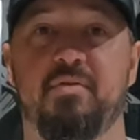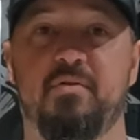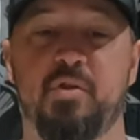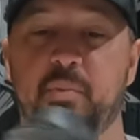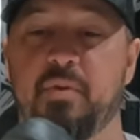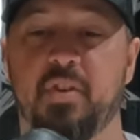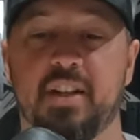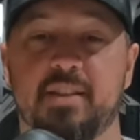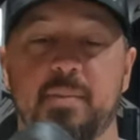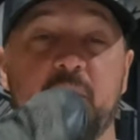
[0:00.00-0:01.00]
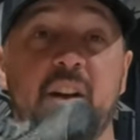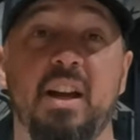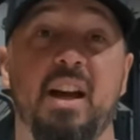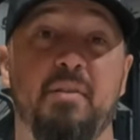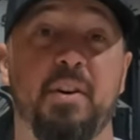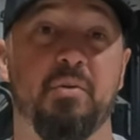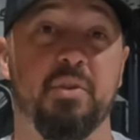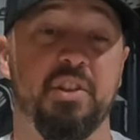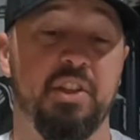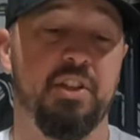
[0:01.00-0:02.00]
super flexible, felt
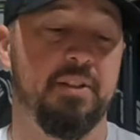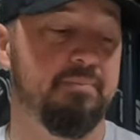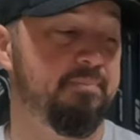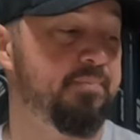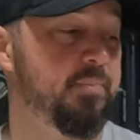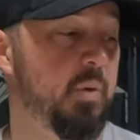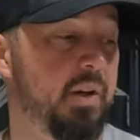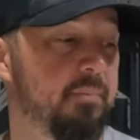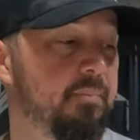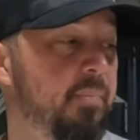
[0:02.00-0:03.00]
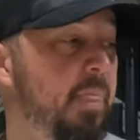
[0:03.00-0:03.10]
really good in them.